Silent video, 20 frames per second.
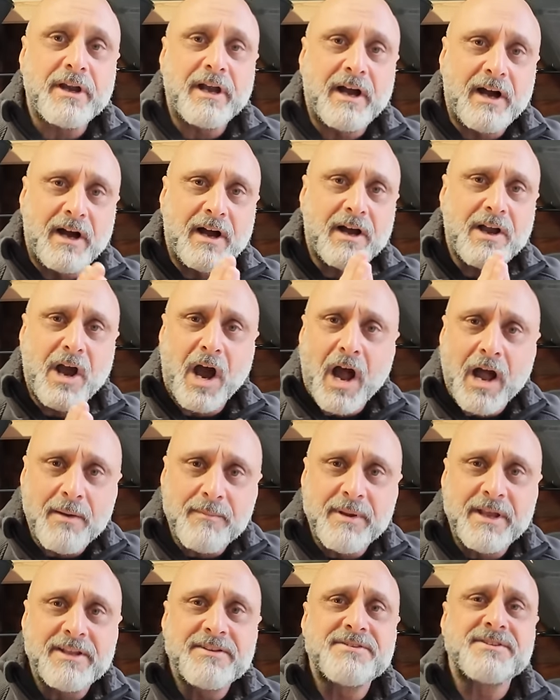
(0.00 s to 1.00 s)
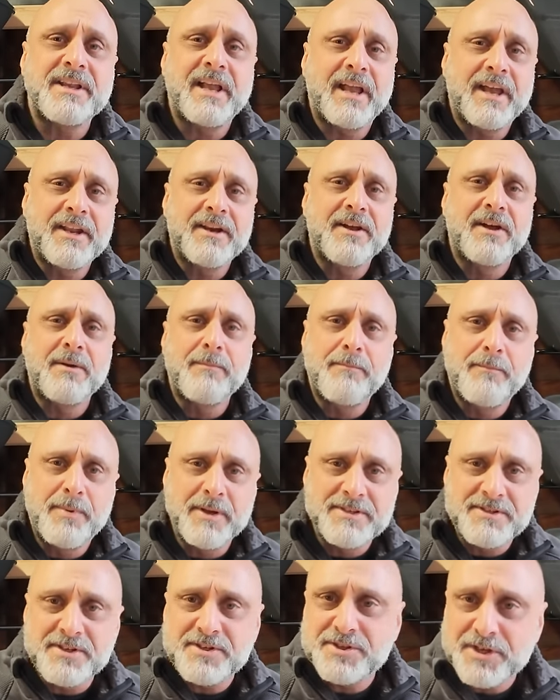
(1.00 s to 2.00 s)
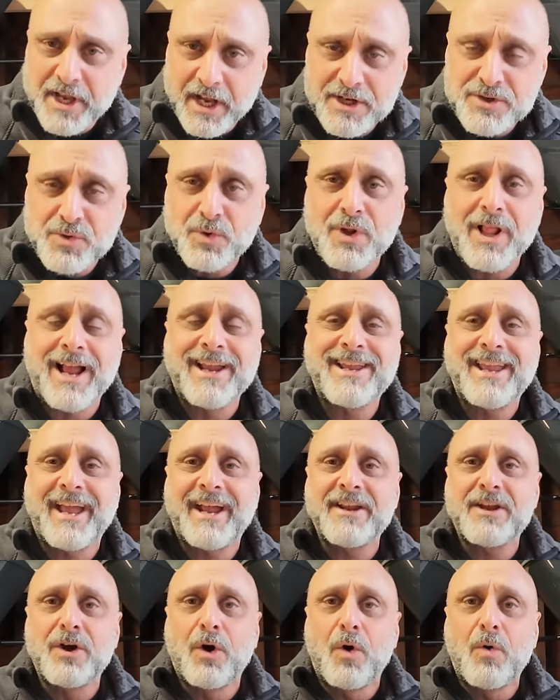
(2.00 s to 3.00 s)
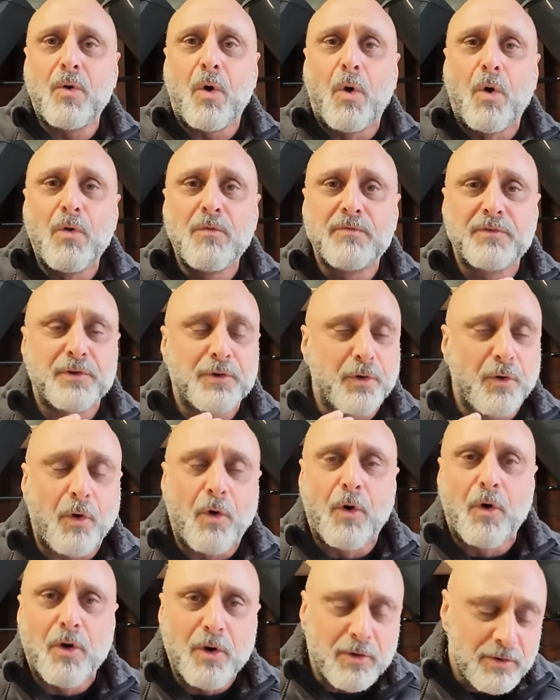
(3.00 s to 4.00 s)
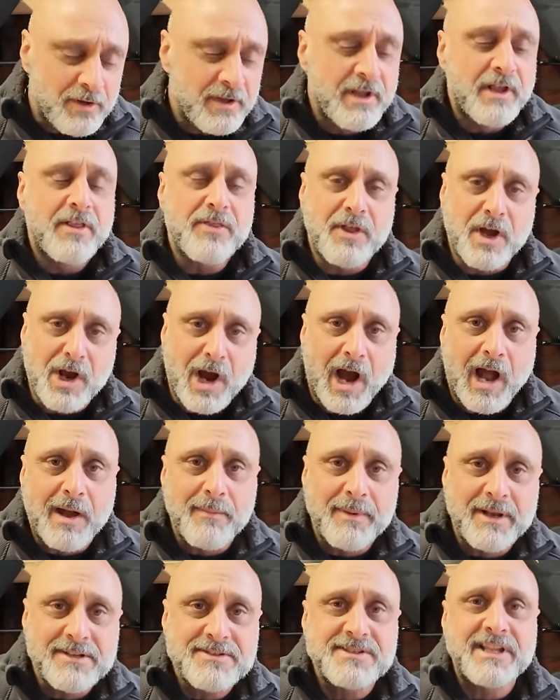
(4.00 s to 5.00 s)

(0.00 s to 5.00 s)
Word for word: uh, comments, and a busy schedule, I can't go over all the comments.